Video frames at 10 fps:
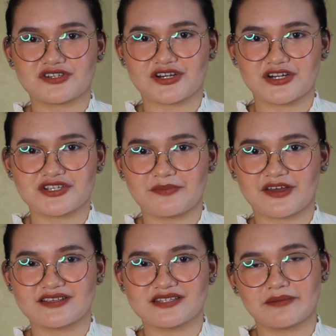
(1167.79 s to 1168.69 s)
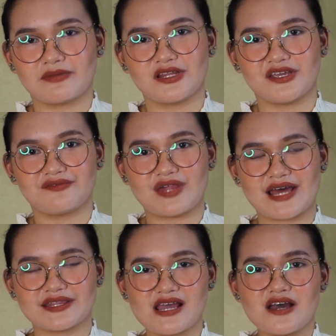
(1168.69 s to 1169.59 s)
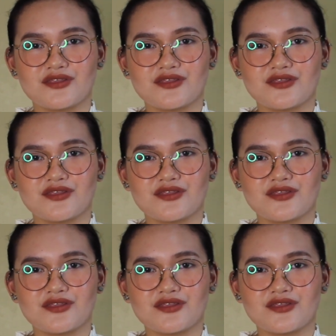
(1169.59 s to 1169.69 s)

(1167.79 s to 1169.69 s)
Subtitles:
church because they believe that